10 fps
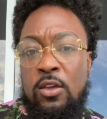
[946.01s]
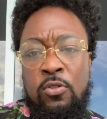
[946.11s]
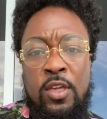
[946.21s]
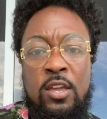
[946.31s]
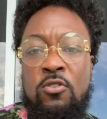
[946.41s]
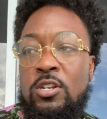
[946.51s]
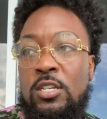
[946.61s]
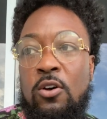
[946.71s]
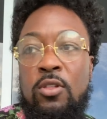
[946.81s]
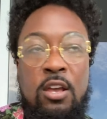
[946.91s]
you think you just
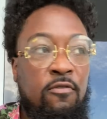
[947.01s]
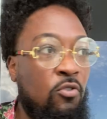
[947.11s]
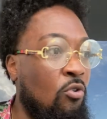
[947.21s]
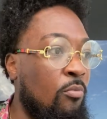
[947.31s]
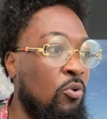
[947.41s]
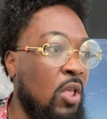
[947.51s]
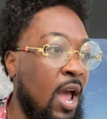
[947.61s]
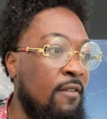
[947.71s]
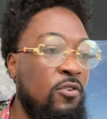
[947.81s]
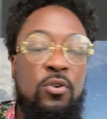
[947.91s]
gonna live a normal life.